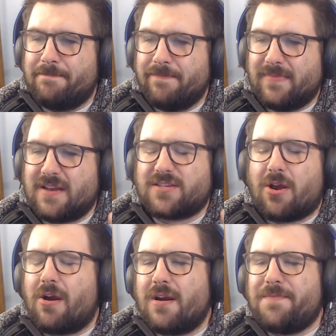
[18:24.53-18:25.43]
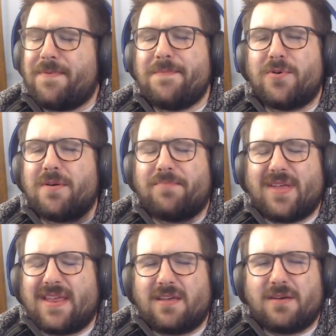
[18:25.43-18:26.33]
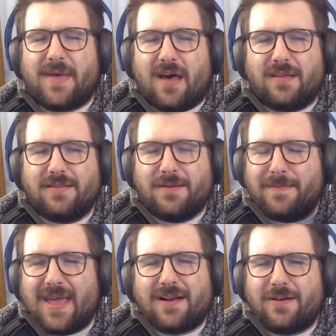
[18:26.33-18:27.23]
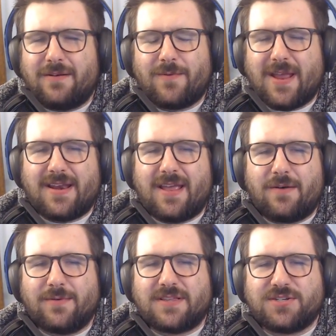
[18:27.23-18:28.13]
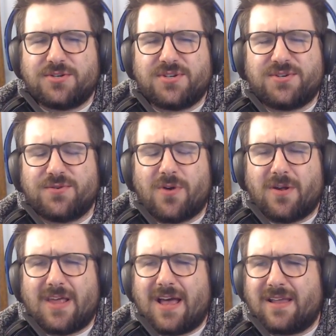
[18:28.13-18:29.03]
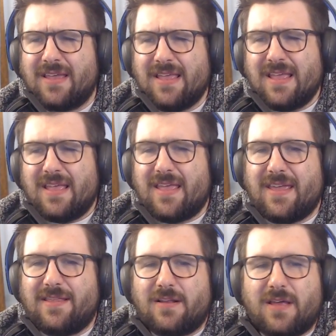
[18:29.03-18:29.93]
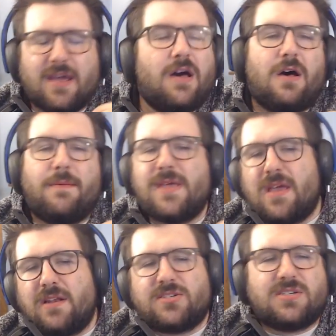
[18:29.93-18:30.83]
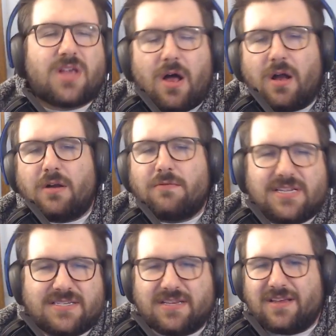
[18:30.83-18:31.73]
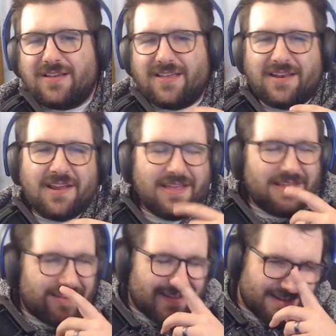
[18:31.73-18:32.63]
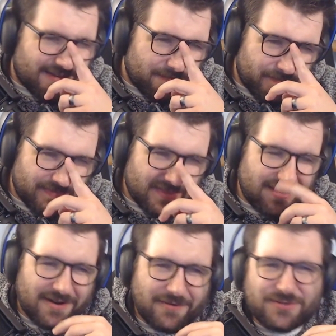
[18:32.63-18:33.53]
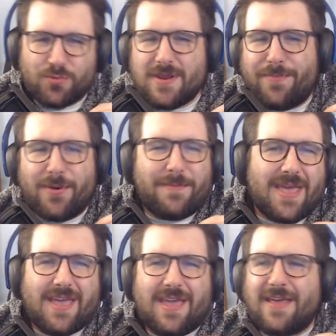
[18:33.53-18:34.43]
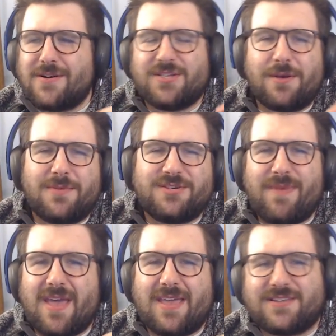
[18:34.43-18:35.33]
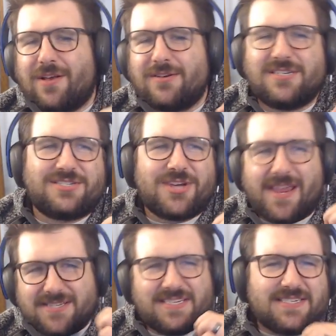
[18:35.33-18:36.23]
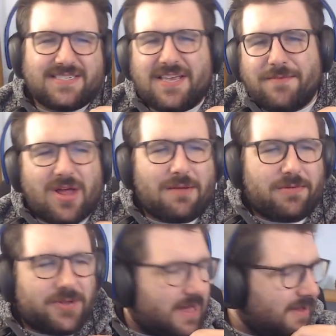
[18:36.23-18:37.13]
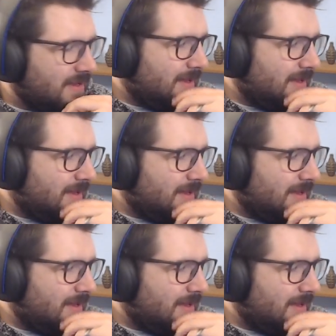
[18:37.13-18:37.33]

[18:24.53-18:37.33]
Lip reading: There's already people complaining about the meta right now with the 222 roll lock, and they're like, oh man, it's just Hog Orisa, and it's Reaper May. There's so much May. It's all just chain CC, blah, blah, blah.